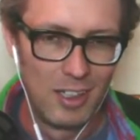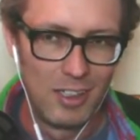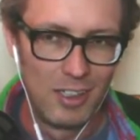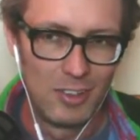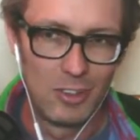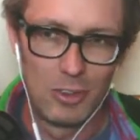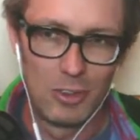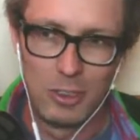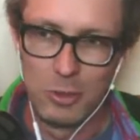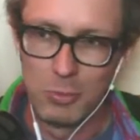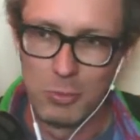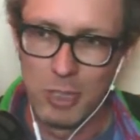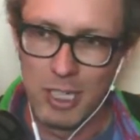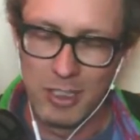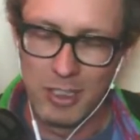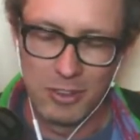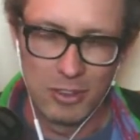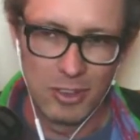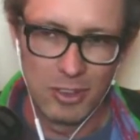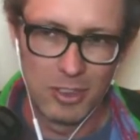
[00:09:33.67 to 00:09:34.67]
So you might
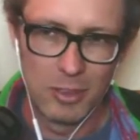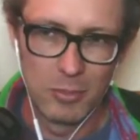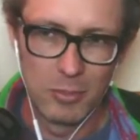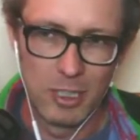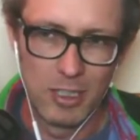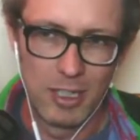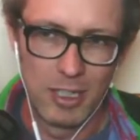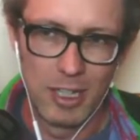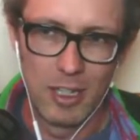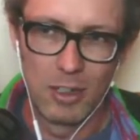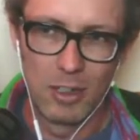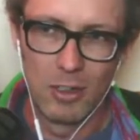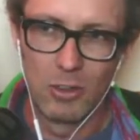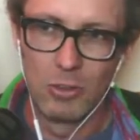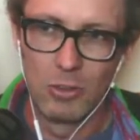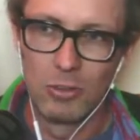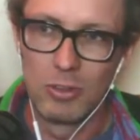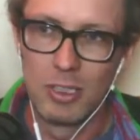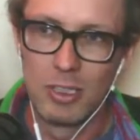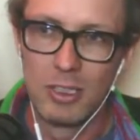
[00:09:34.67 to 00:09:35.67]
talk about how,
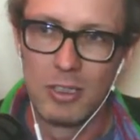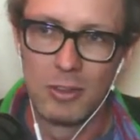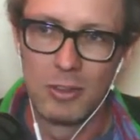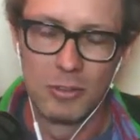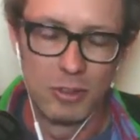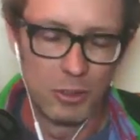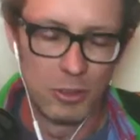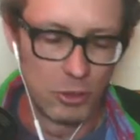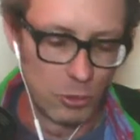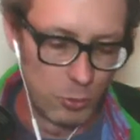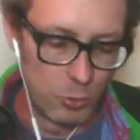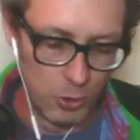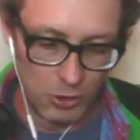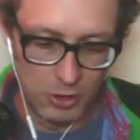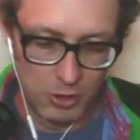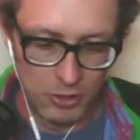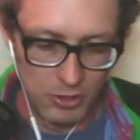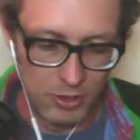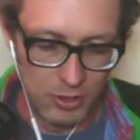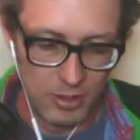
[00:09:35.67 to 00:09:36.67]
your
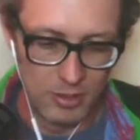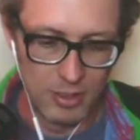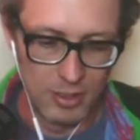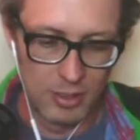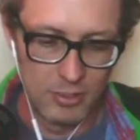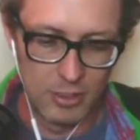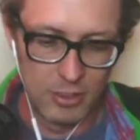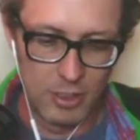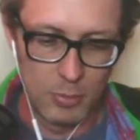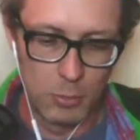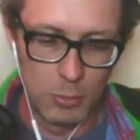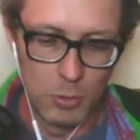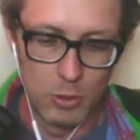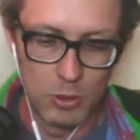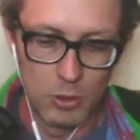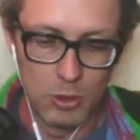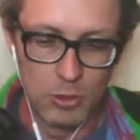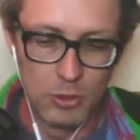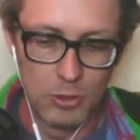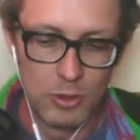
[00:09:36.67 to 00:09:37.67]
experience in the desktop
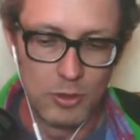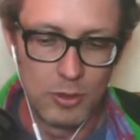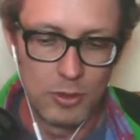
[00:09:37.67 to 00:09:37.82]
world